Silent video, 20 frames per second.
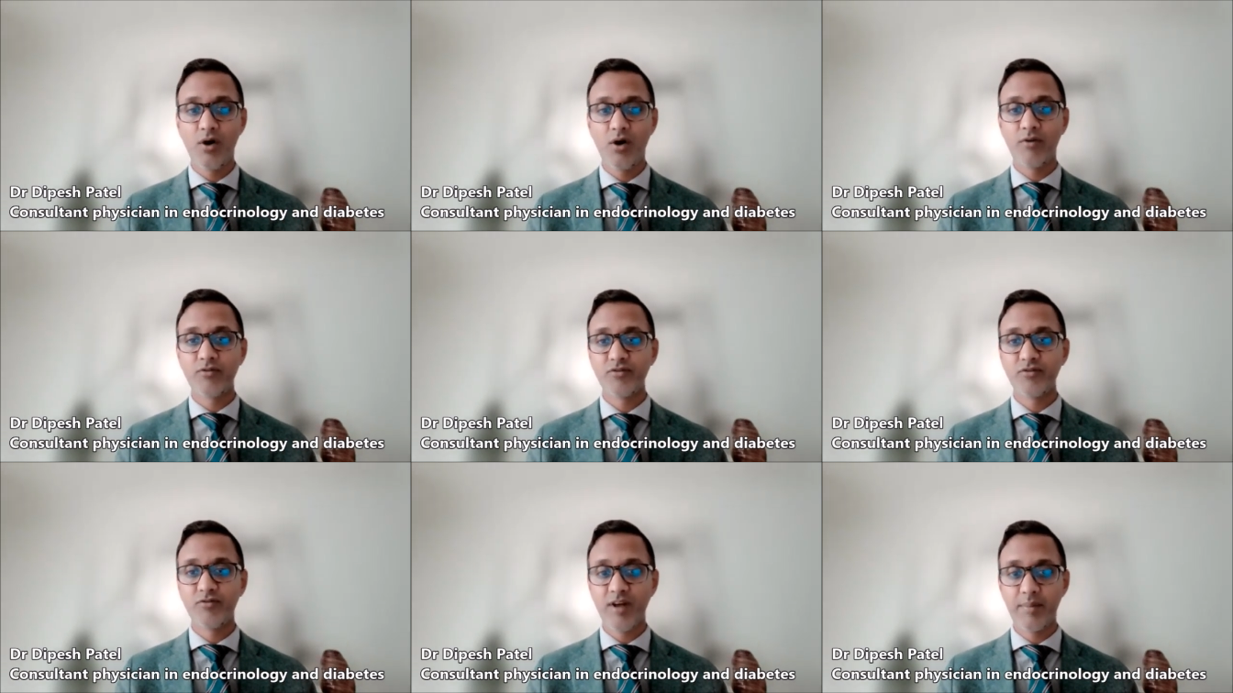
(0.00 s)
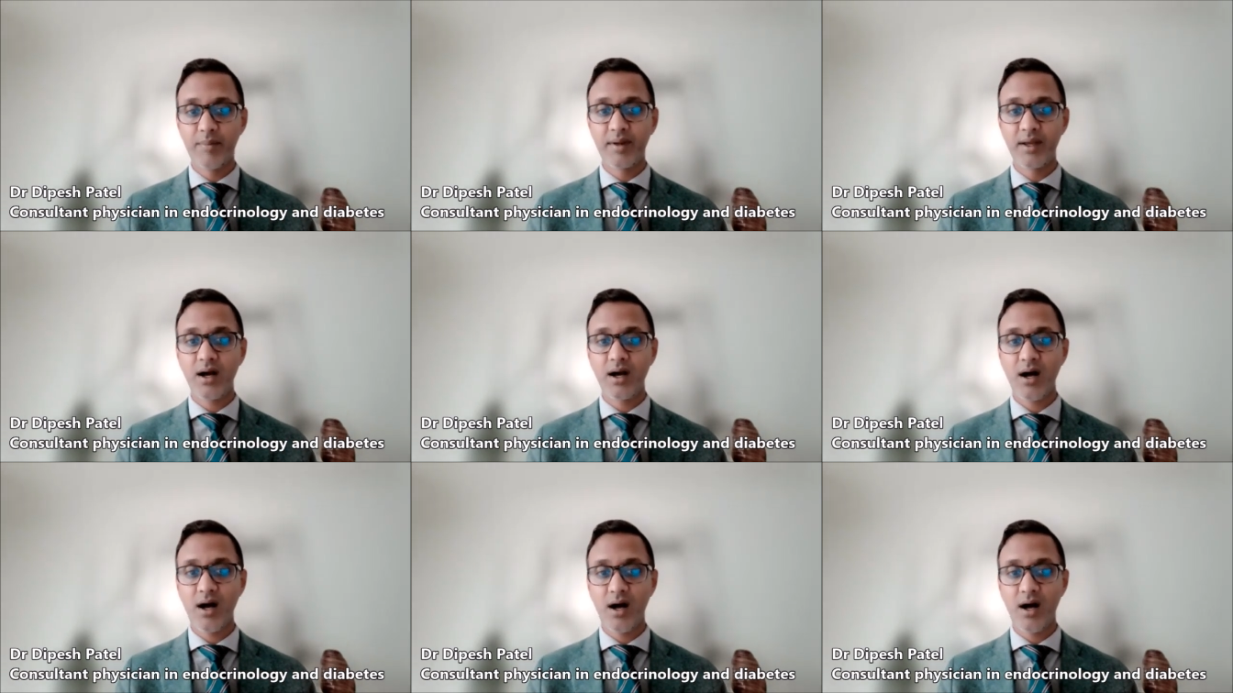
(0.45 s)
of developing
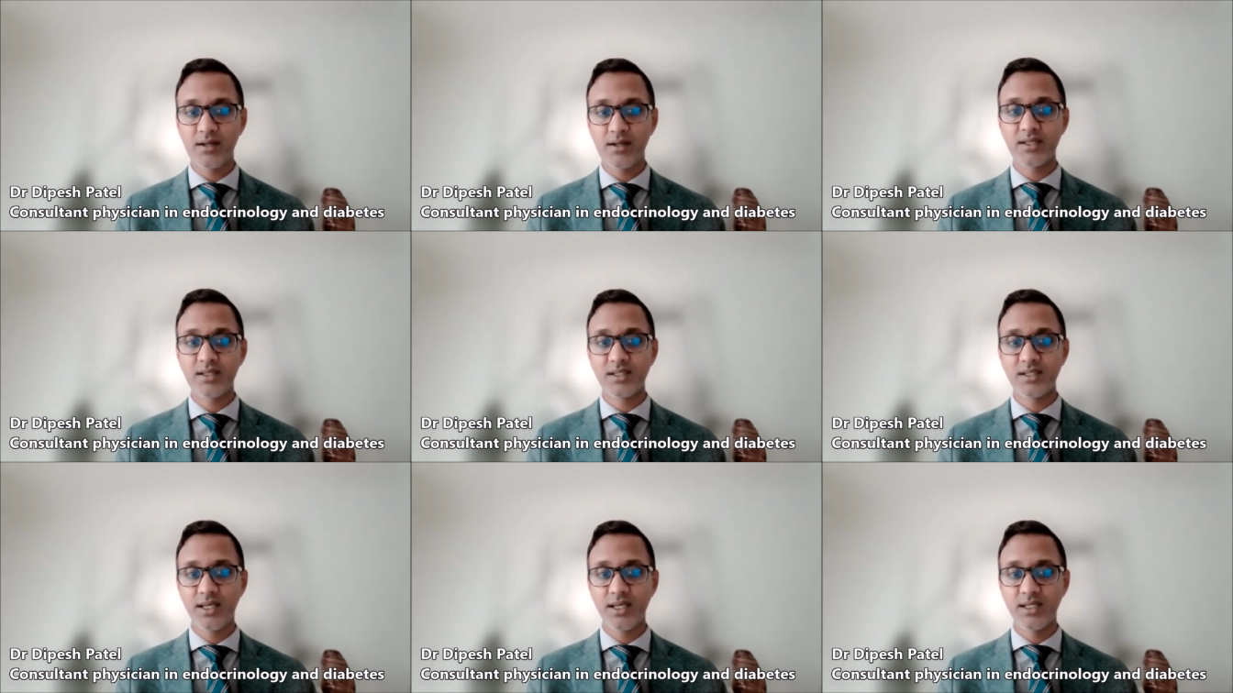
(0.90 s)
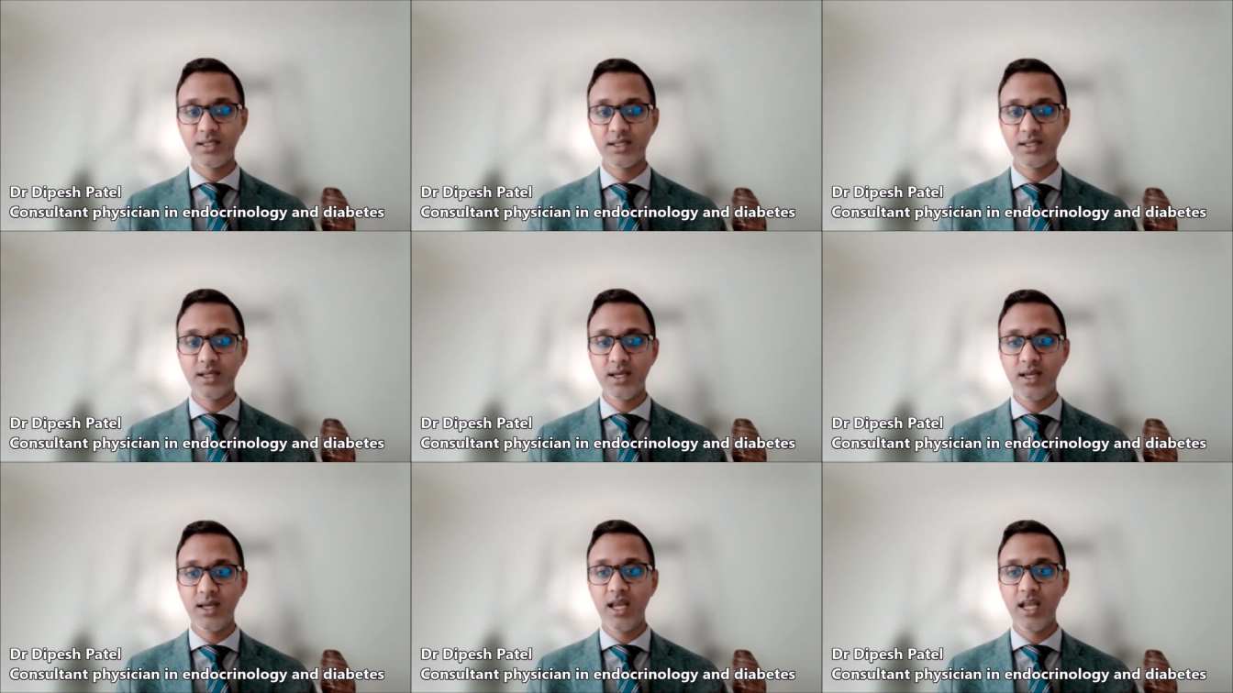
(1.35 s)
heart
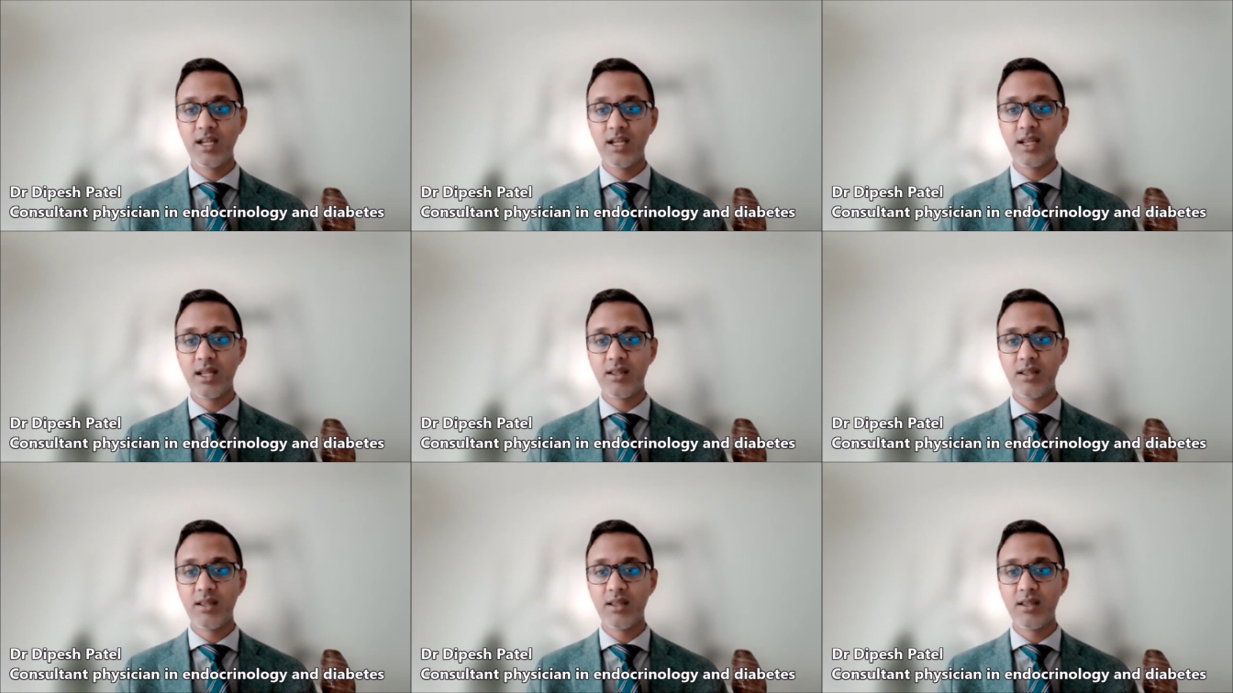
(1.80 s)
disease in,